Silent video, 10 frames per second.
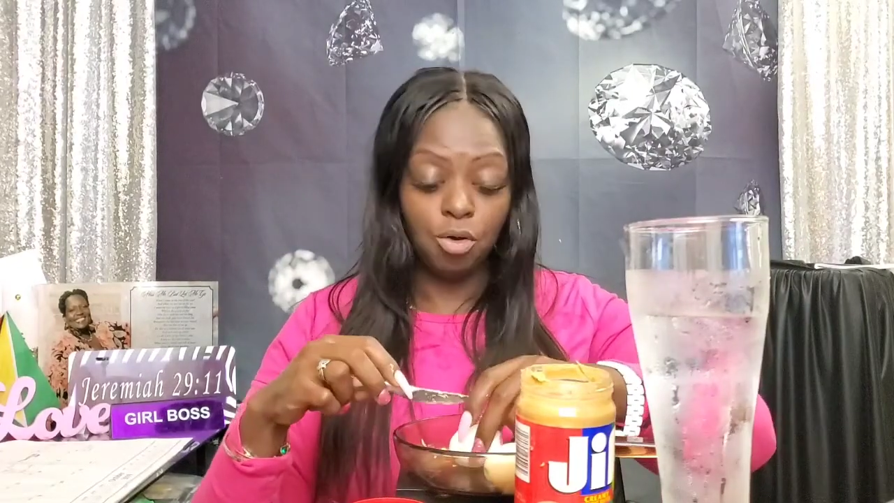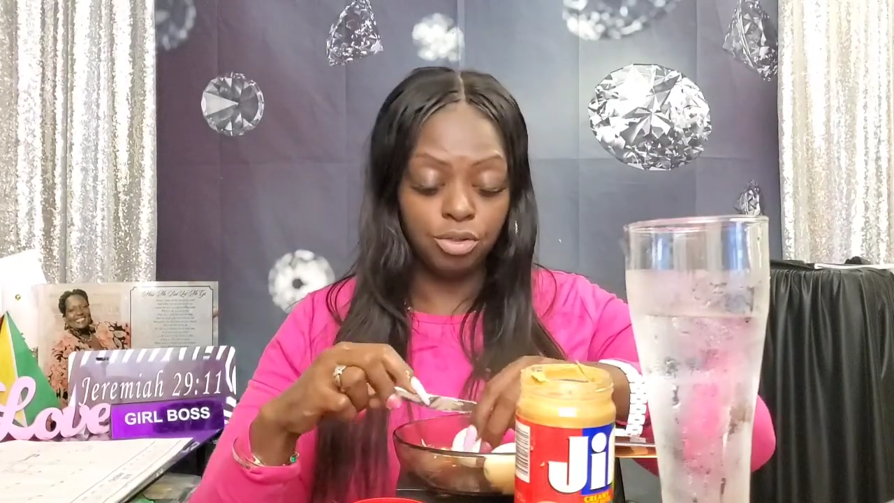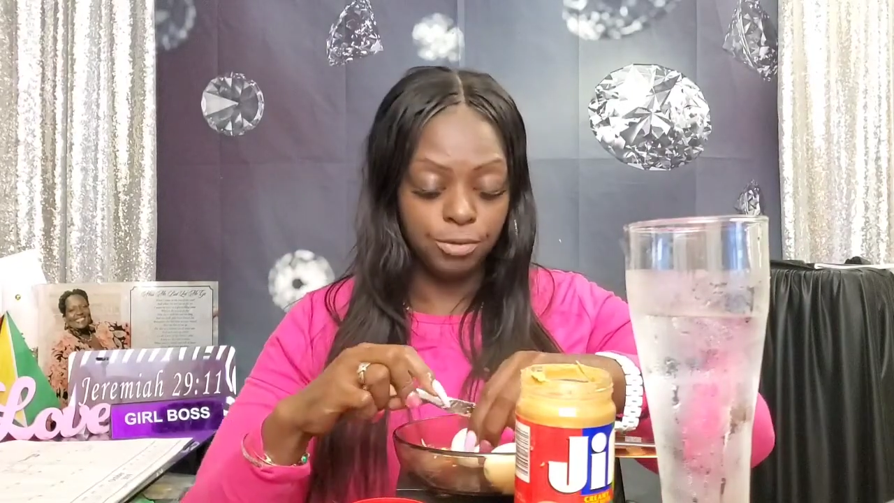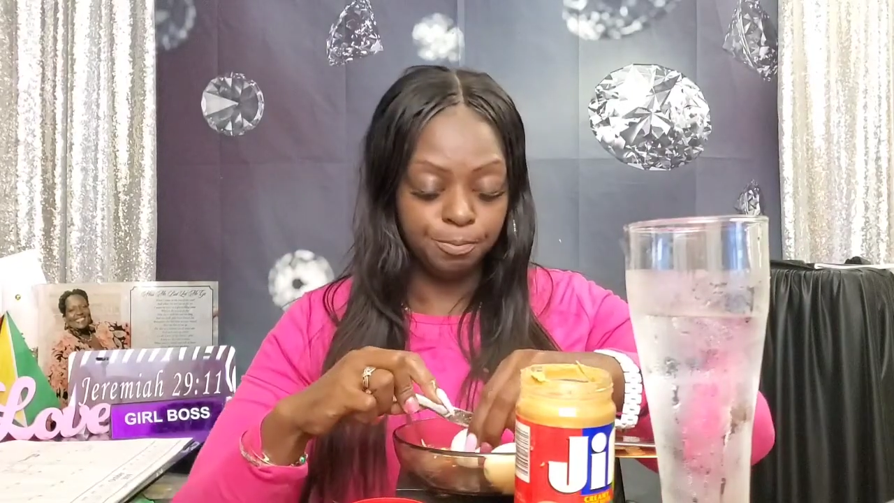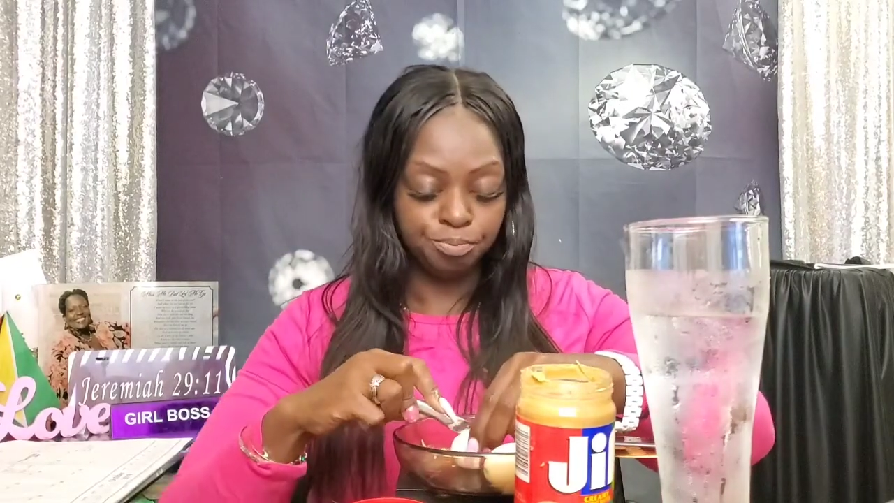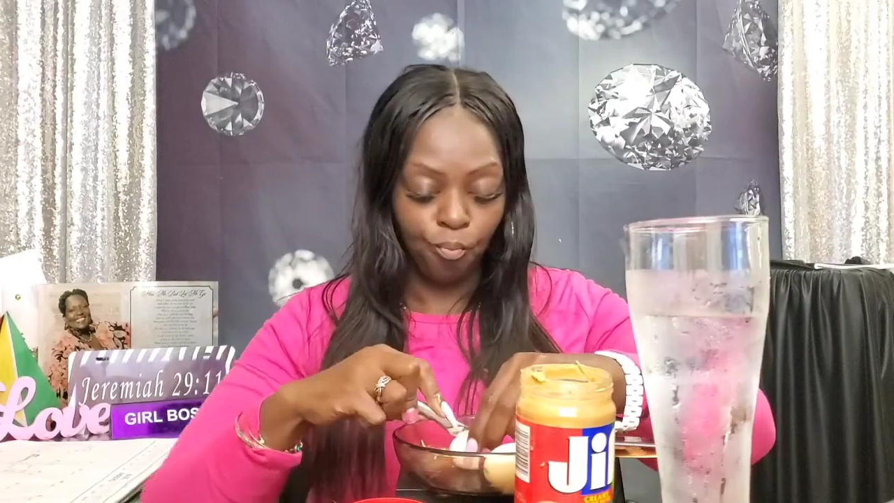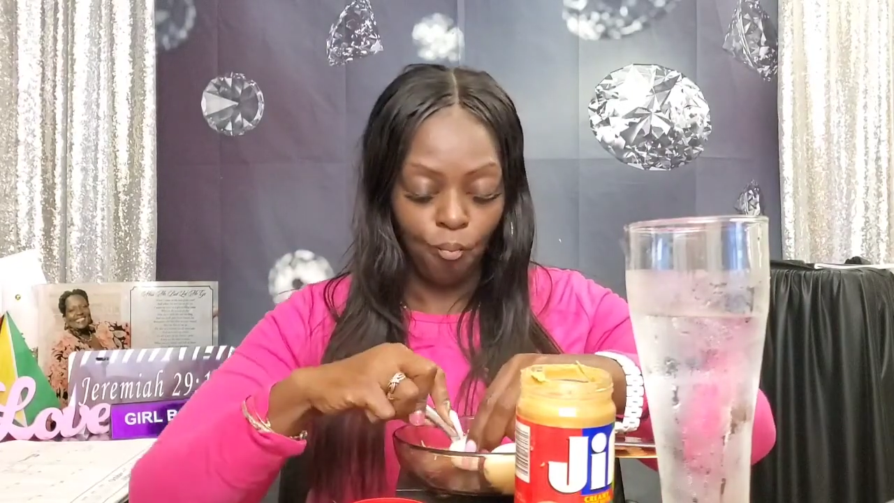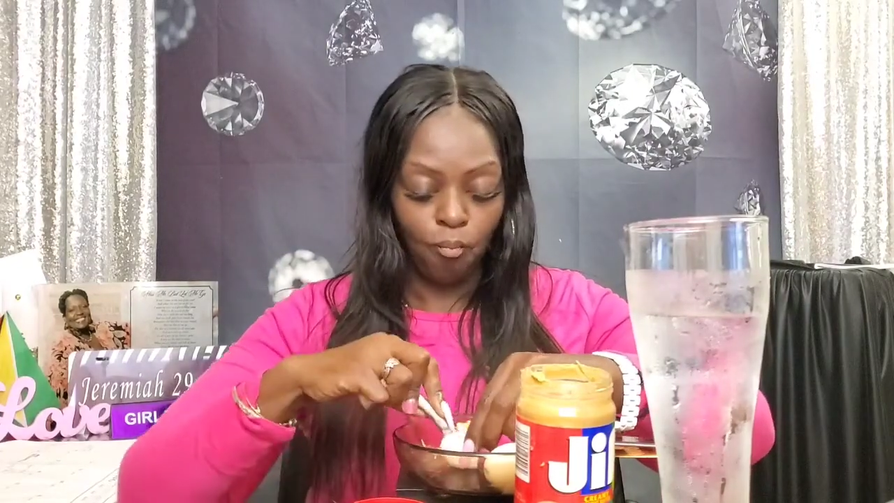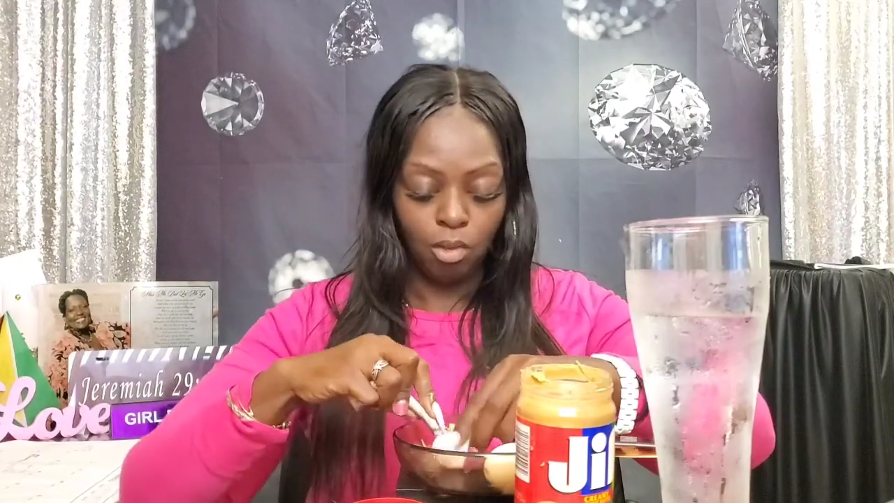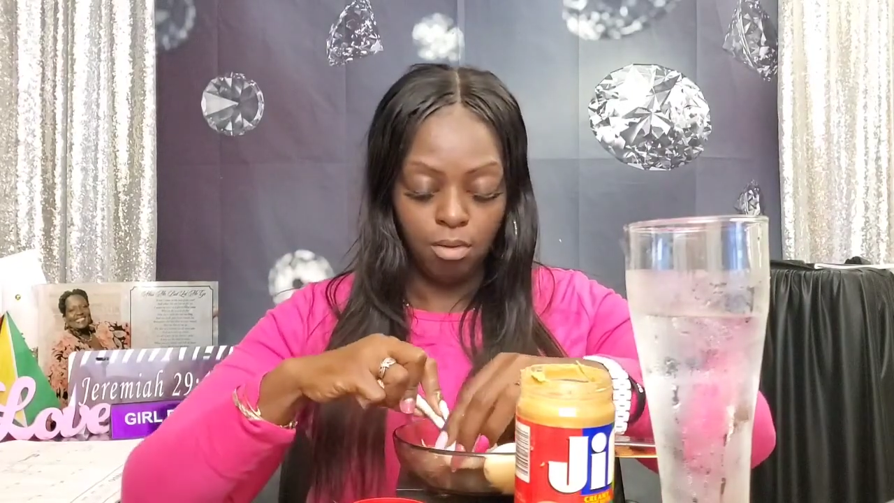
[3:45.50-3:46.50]
But yes, you
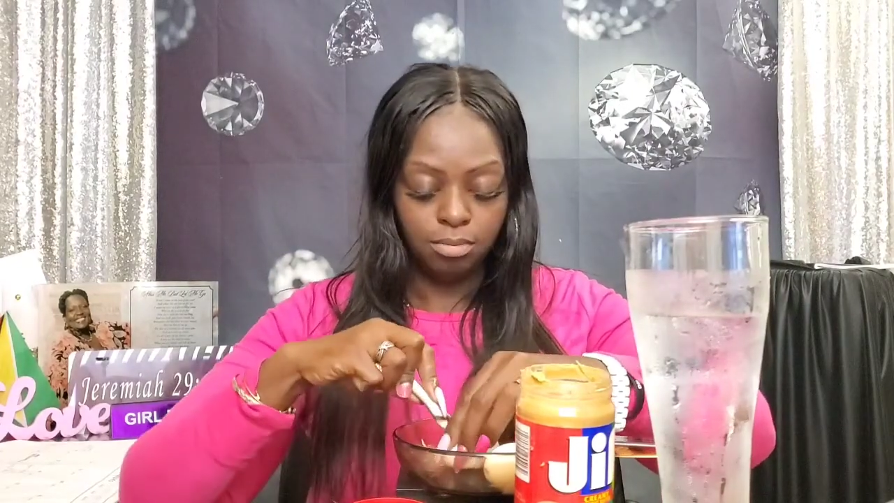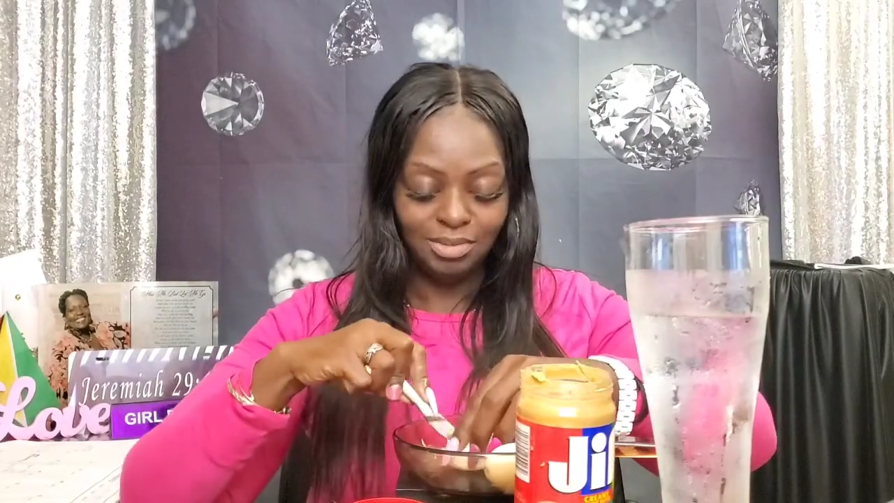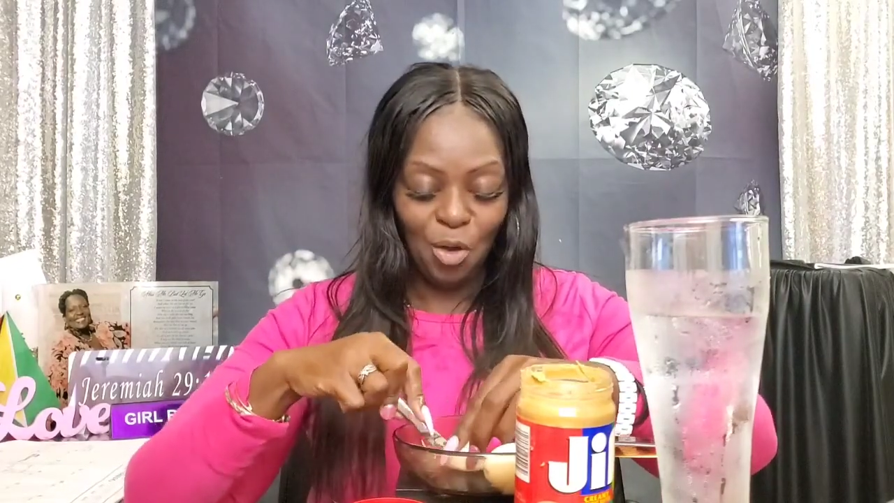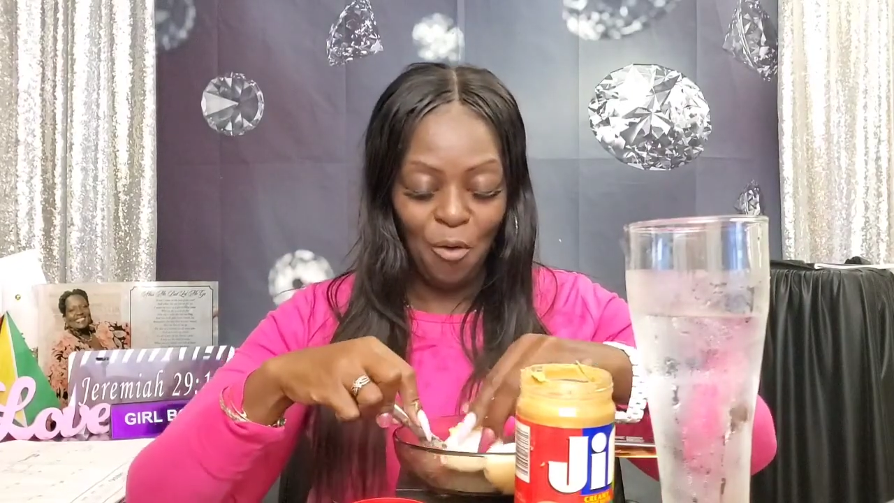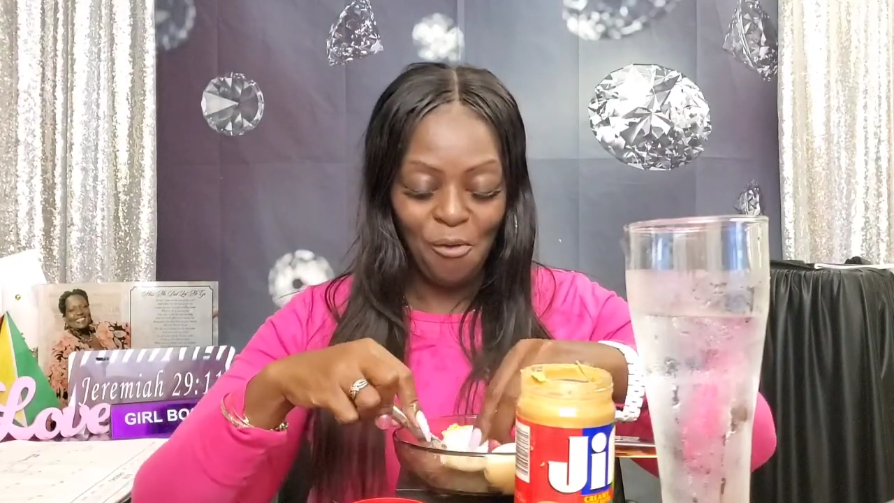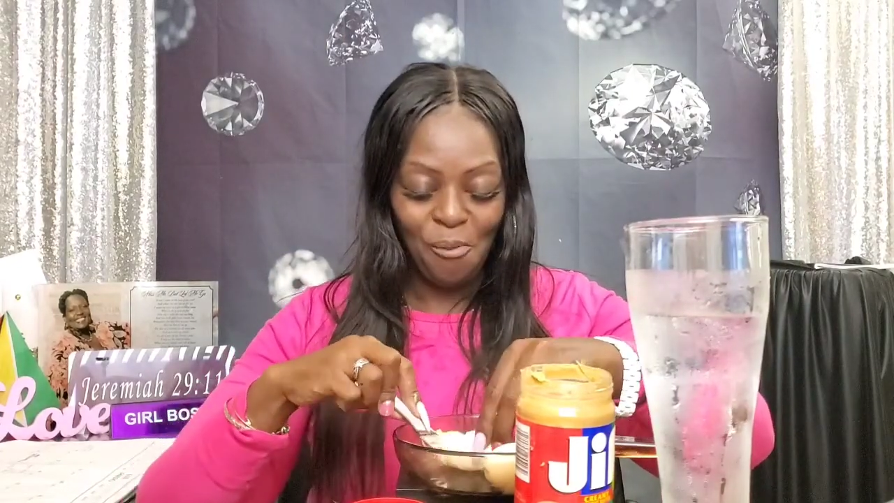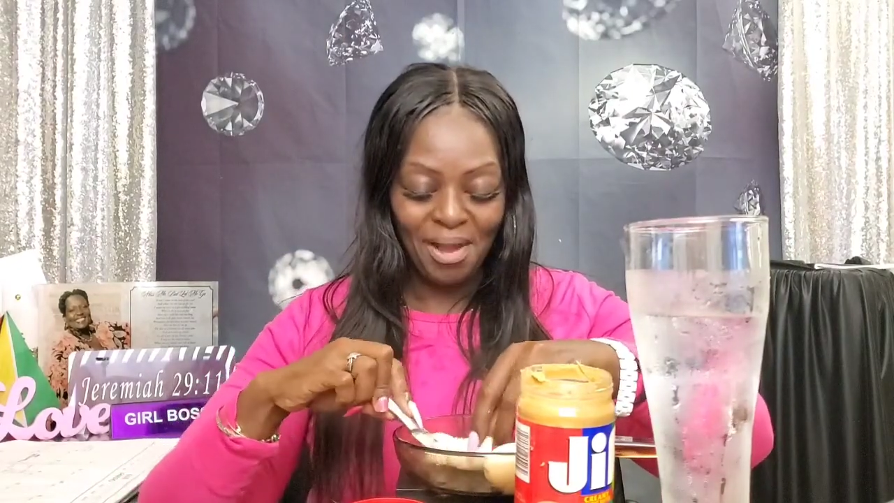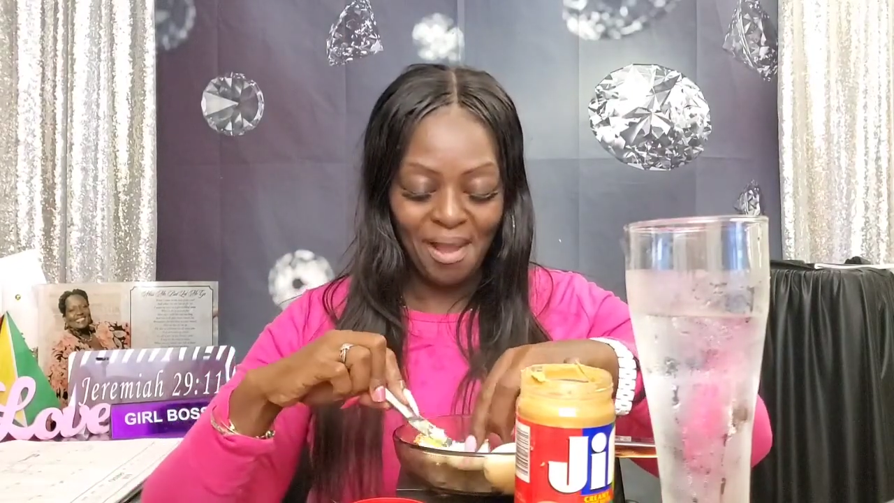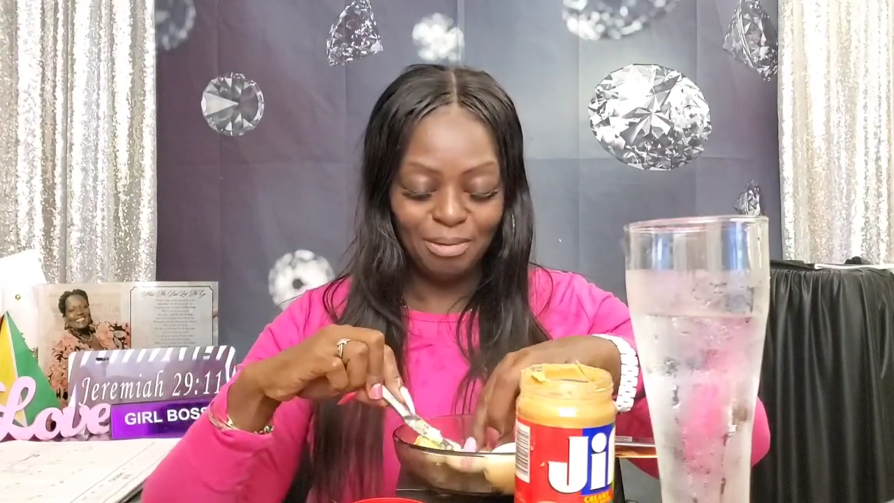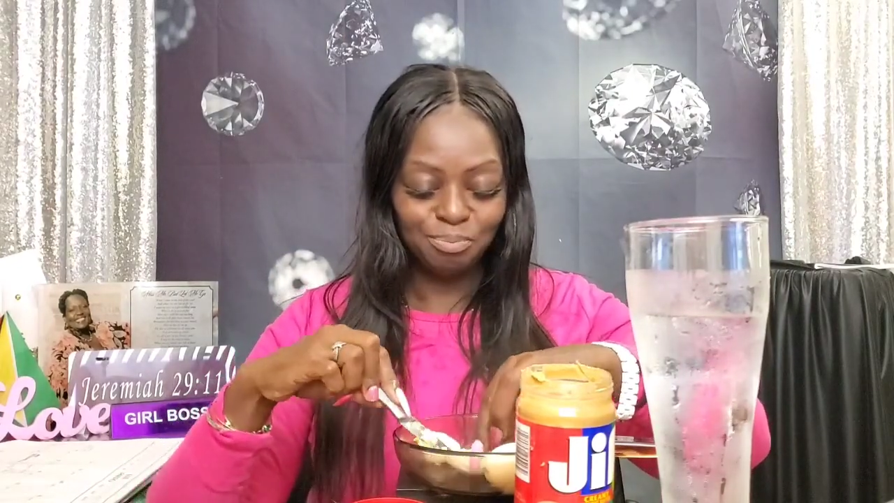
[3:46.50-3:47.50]
guys, I'm on egg